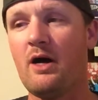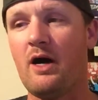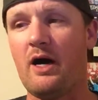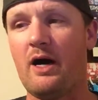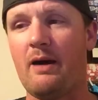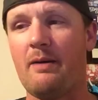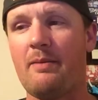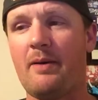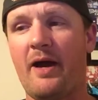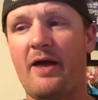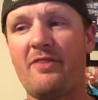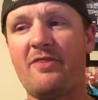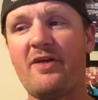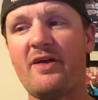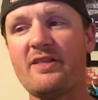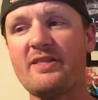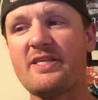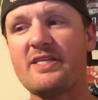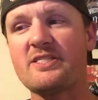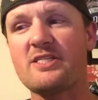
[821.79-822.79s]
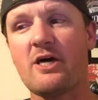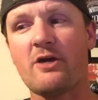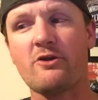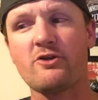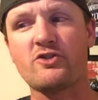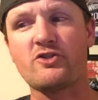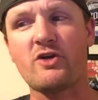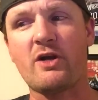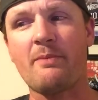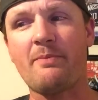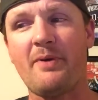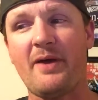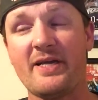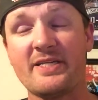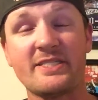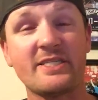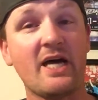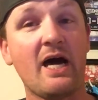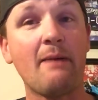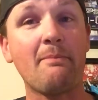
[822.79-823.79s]
Um, I think that Donald Trump
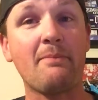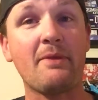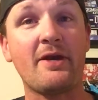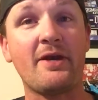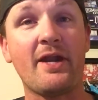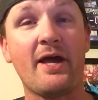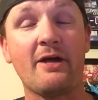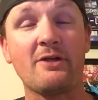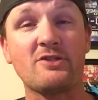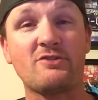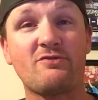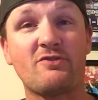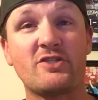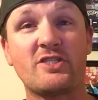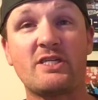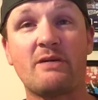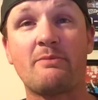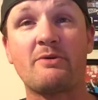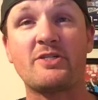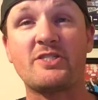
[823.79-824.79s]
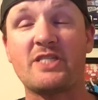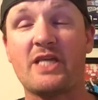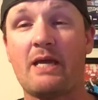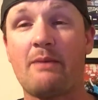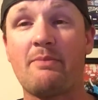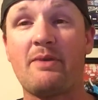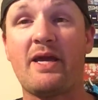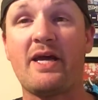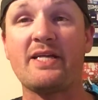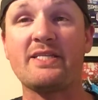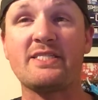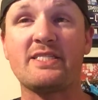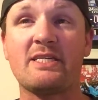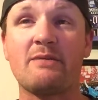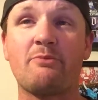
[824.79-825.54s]
has not been announced for SummerSlam yet,